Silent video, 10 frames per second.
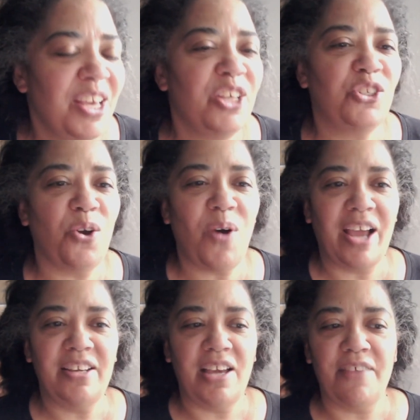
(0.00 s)
So
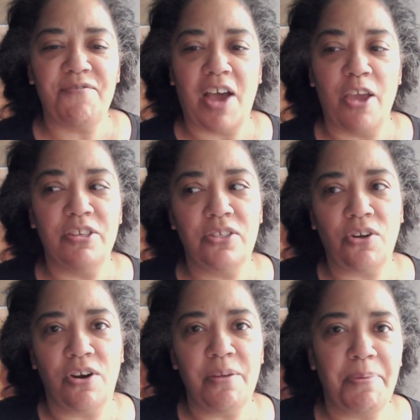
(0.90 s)
I
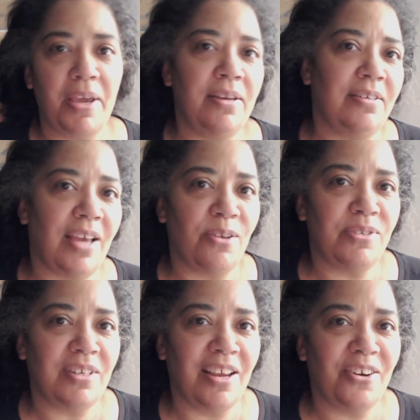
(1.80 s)
started painting
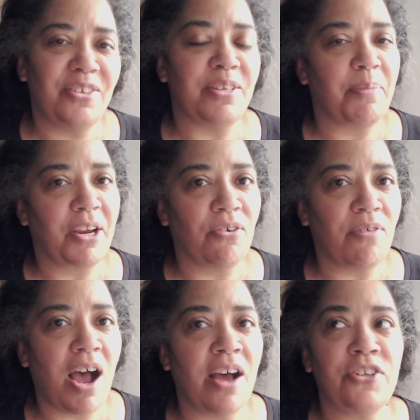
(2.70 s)
downstairs in my
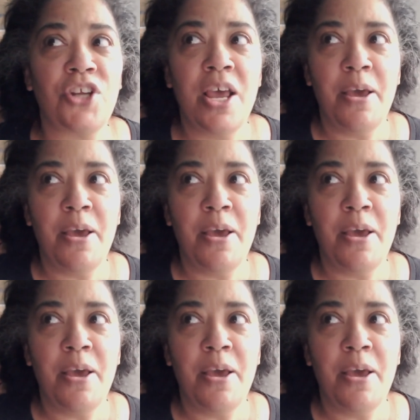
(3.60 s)
garage.